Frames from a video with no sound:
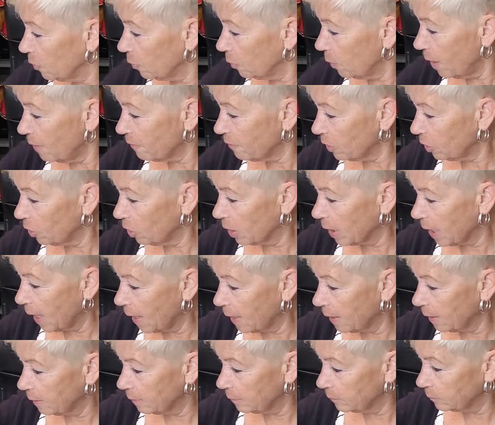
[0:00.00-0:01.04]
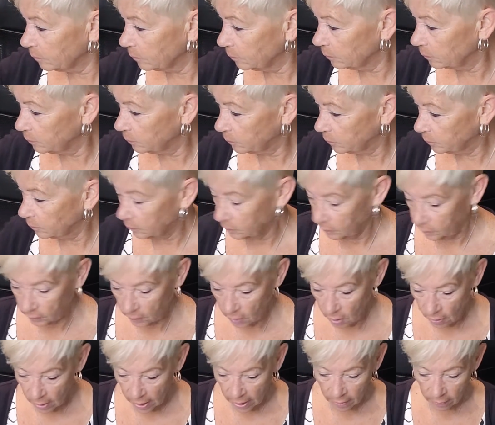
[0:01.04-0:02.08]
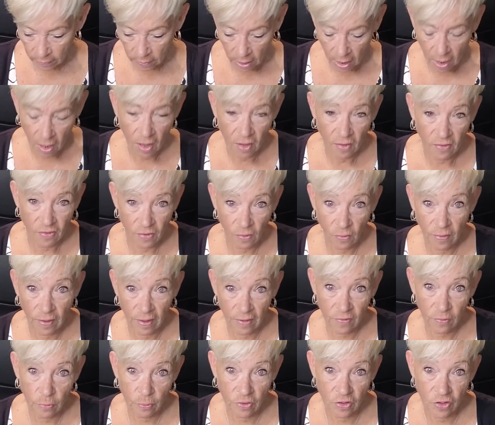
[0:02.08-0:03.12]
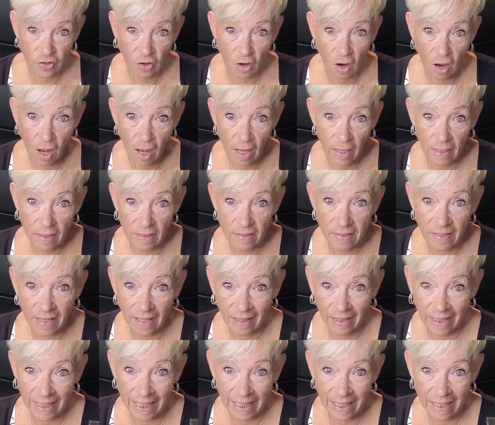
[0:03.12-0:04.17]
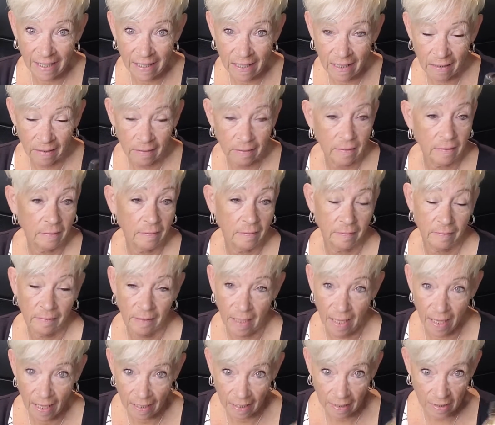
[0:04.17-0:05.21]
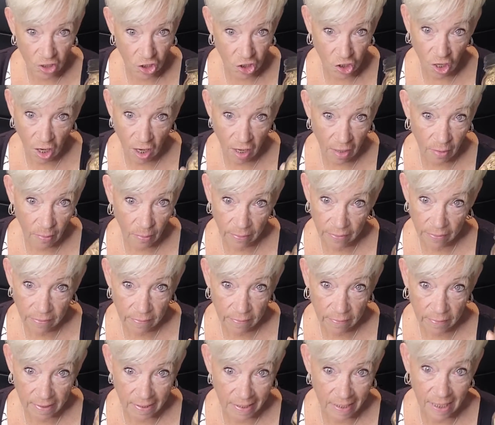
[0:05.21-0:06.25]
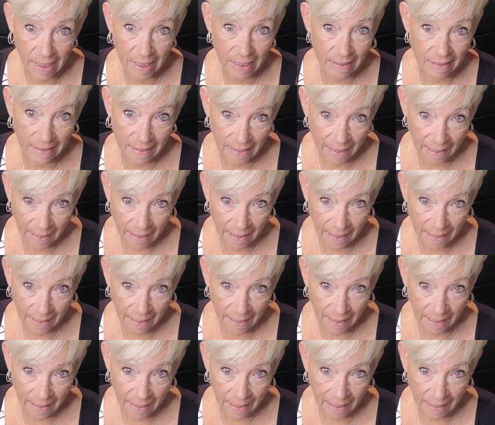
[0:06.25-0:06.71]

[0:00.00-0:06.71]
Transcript: I don't have to look at it. All right, so that's what you got, is a lid and a jar with seeds in